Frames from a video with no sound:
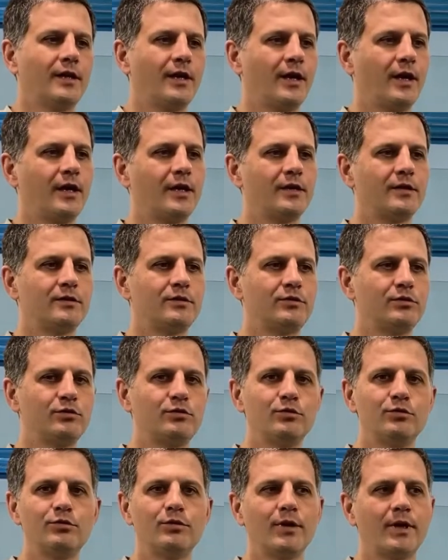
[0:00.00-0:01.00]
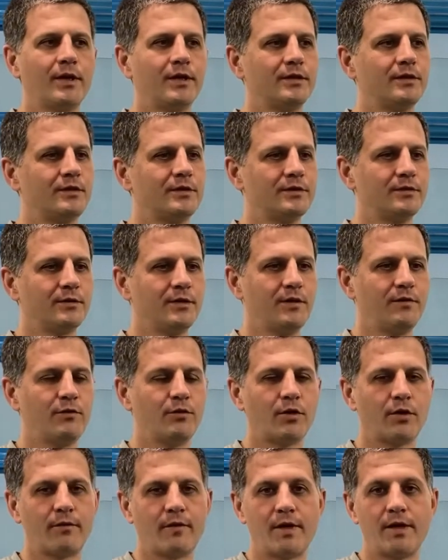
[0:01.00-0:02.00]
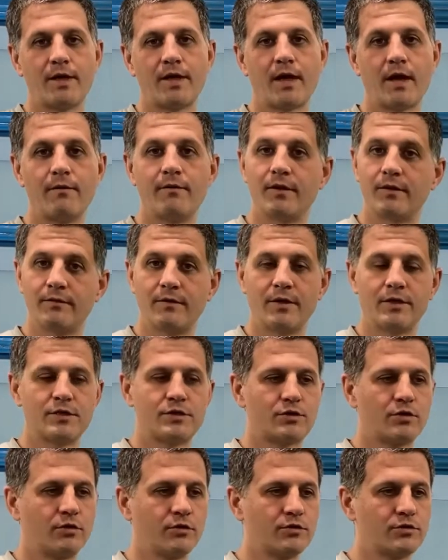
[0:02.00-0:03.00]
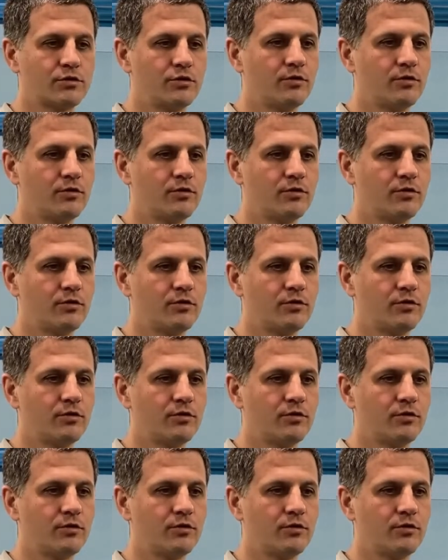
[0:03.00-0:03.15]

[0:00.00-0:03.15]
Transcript: and if you are very heavy and very strong,